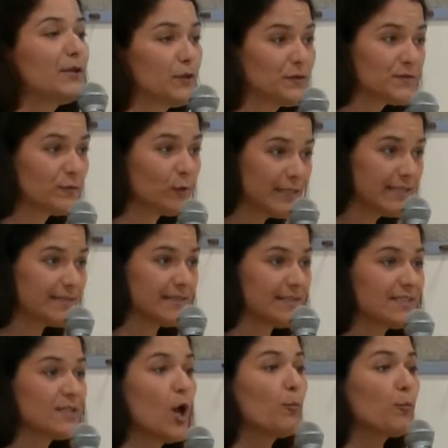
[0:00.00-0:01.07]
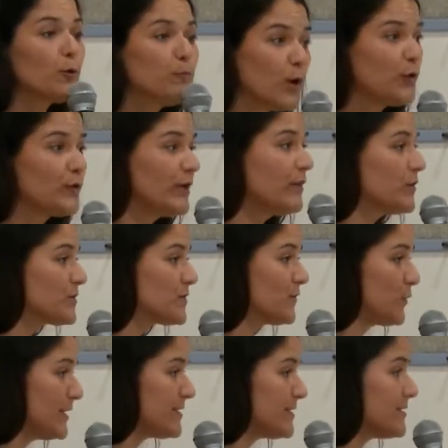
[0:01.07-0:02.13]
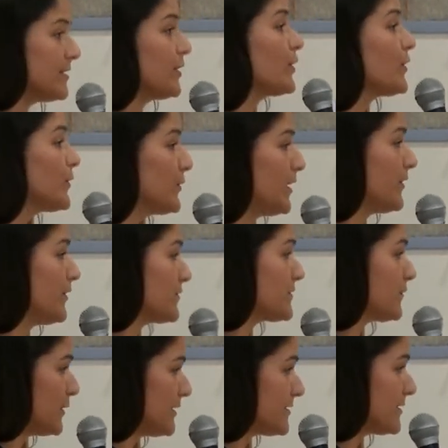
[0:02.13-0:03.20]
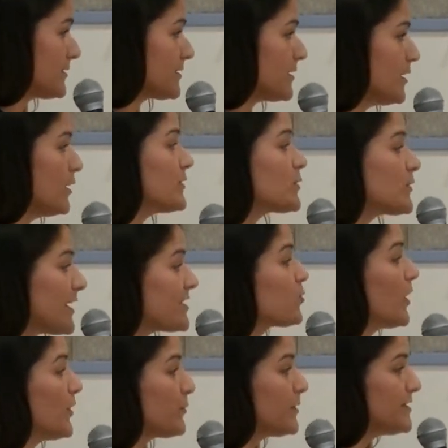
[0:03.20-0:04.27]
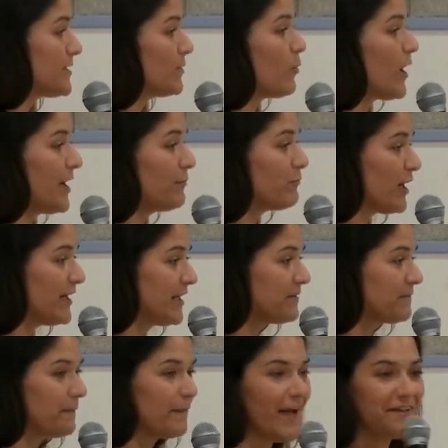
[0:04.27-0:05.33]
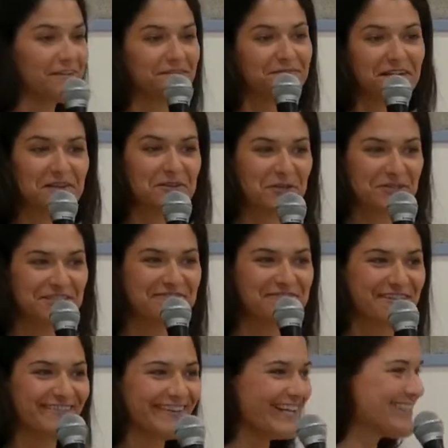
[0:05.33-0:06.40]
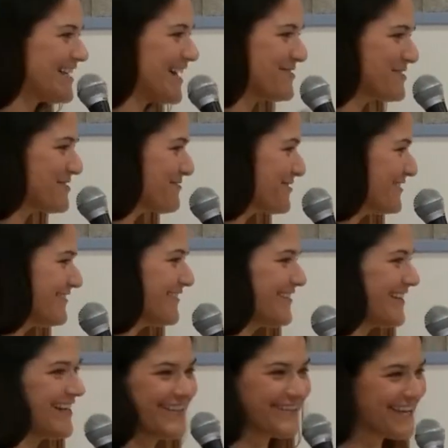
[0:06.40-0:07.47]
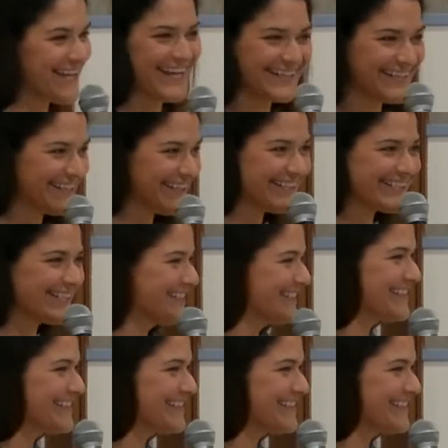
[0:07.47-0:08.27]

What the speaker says: those voices, promoting those voices, and including those voices? So that's one reason why I'm running. I look different, I sound different than other candidates.